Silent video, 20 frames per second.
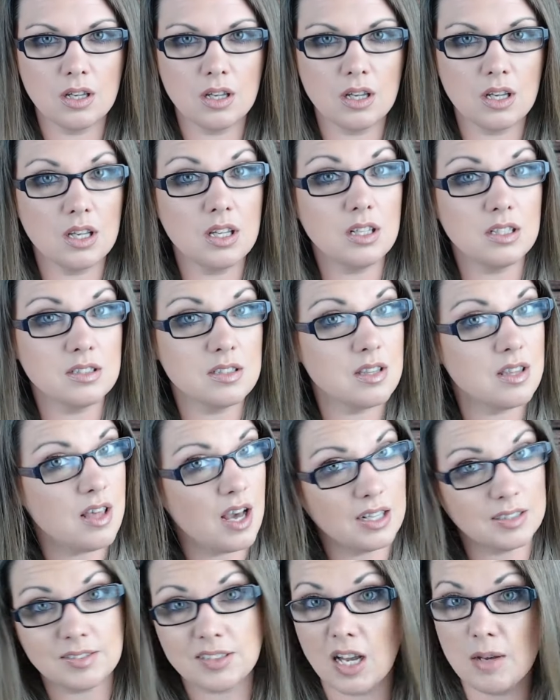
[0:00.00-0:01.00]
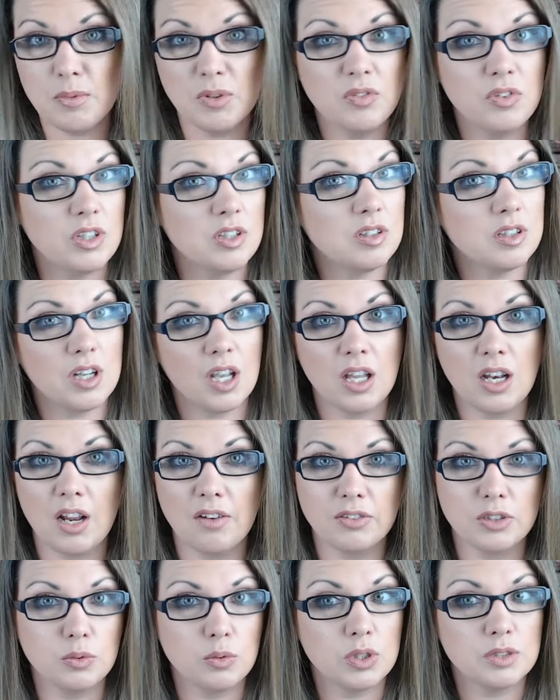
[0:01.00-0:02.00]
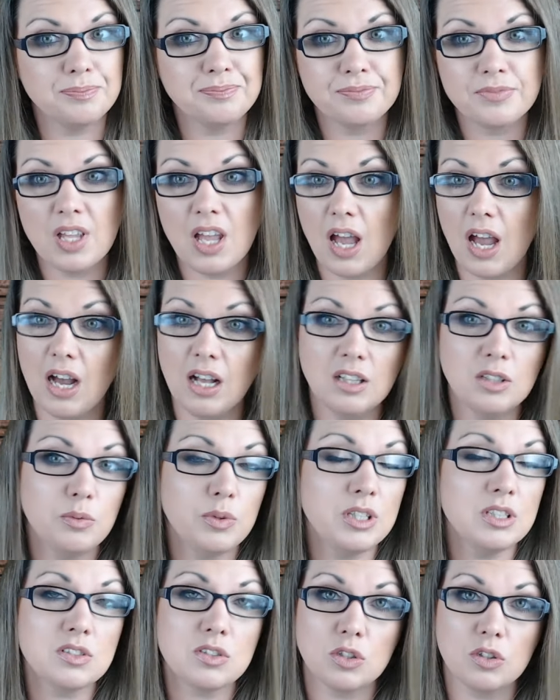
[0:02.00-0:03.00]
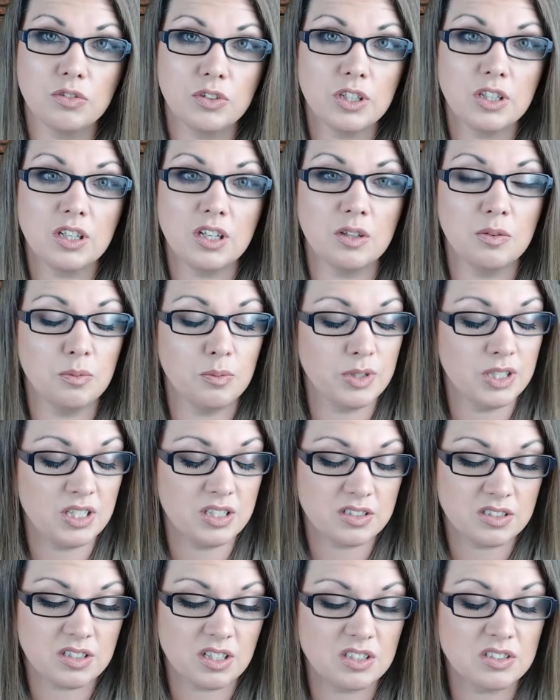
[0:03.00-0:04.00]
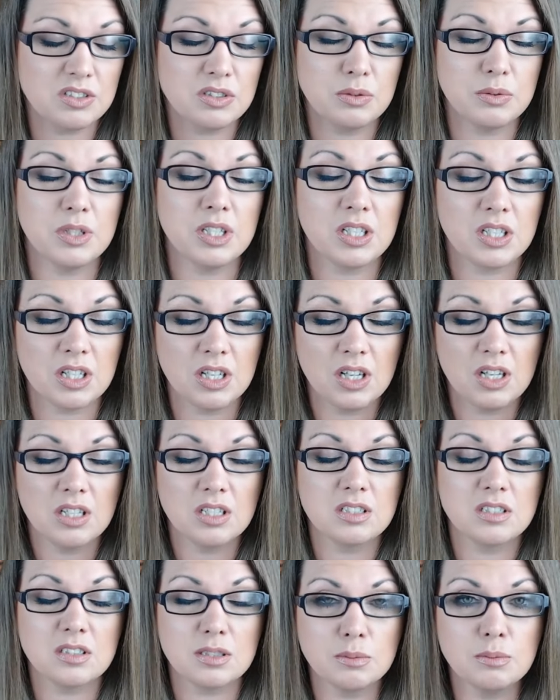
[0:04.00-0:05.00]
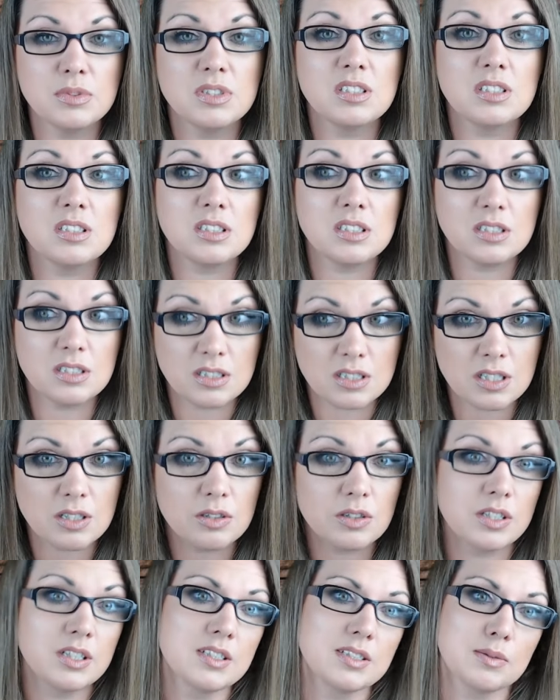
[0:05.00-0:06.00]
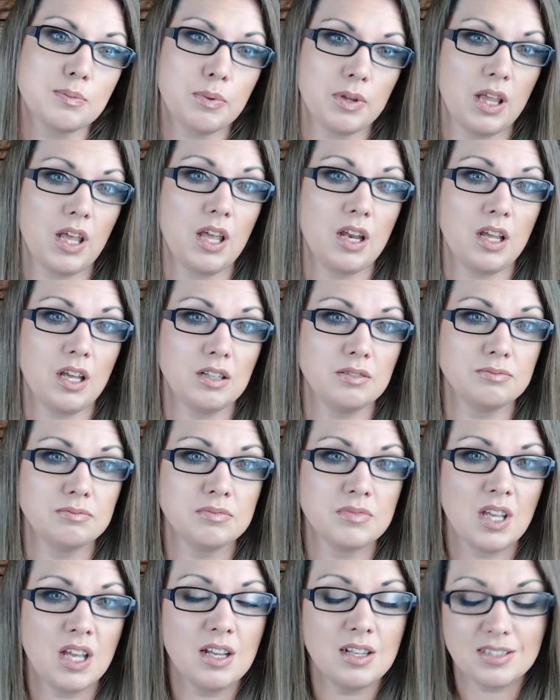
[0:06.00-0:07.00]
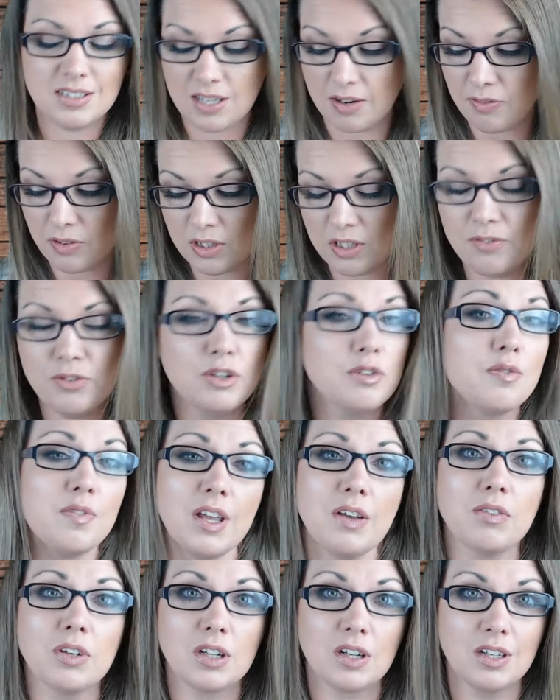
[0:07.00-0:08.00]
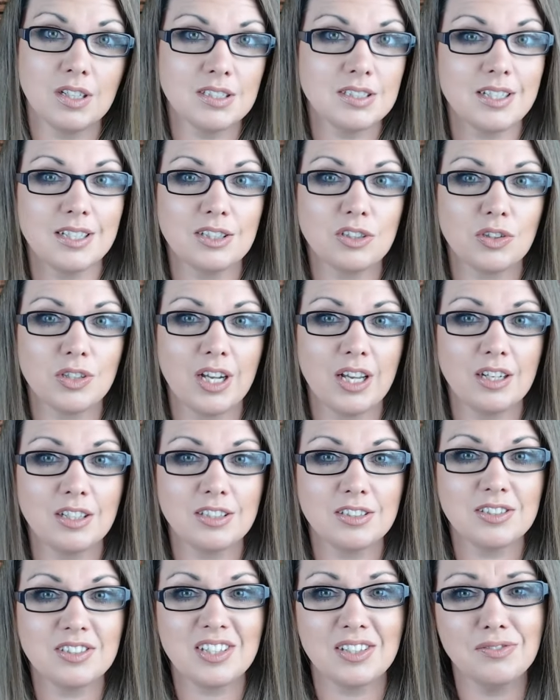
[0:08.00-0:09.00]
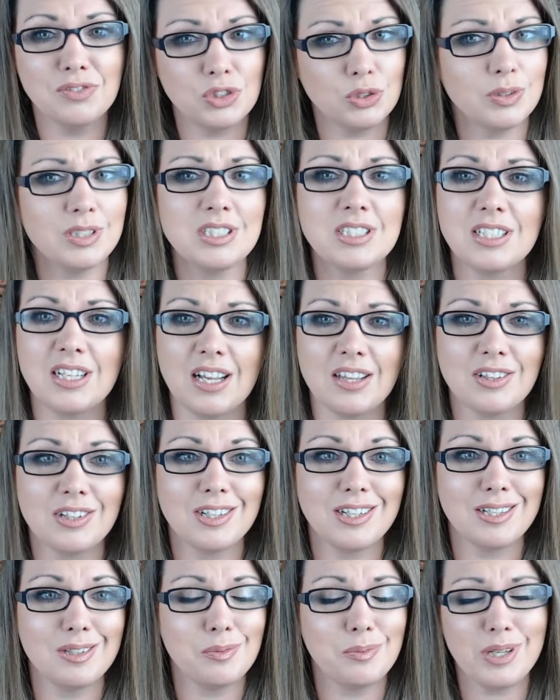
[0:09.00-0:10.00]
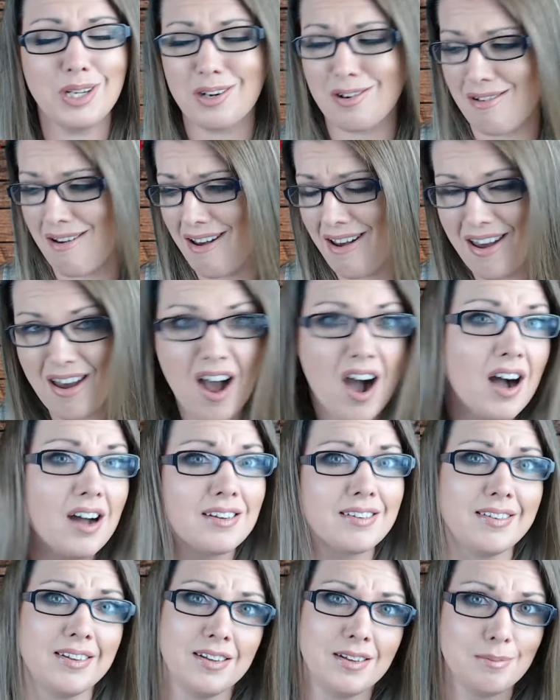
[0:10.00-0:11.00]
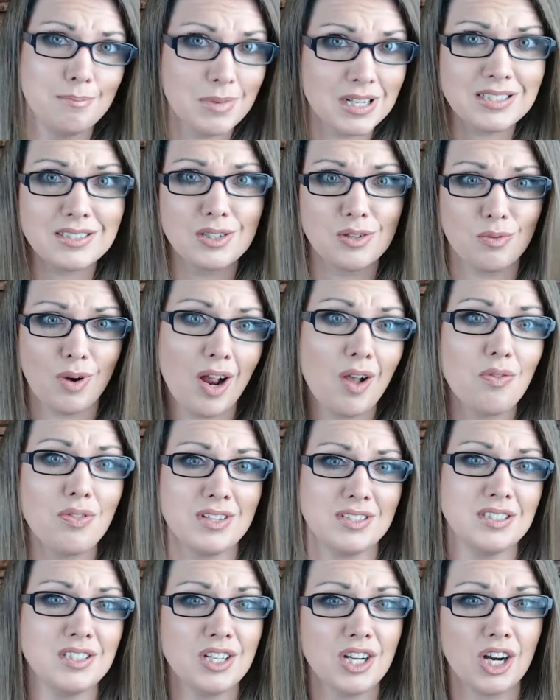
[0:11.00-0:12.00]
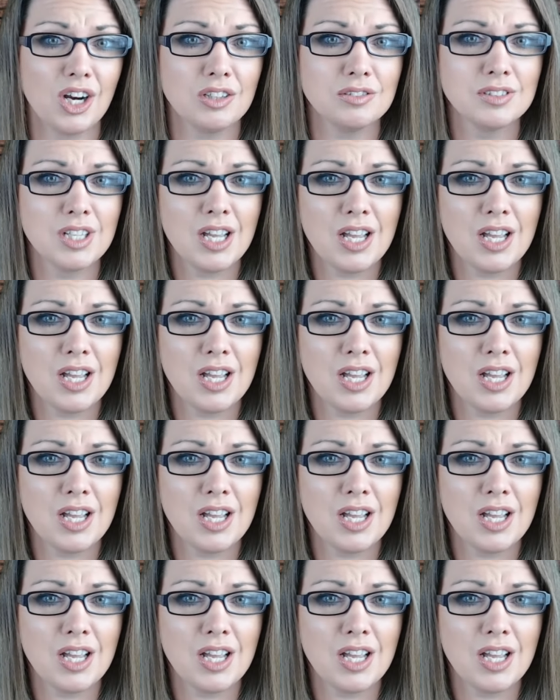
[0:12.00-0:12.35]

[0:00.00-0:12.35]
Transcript: It is that time of year again, everyone. Halloween is over and we need to start doing some serious planning. Several of your favorite content creators have joined together and we are not messing around this year.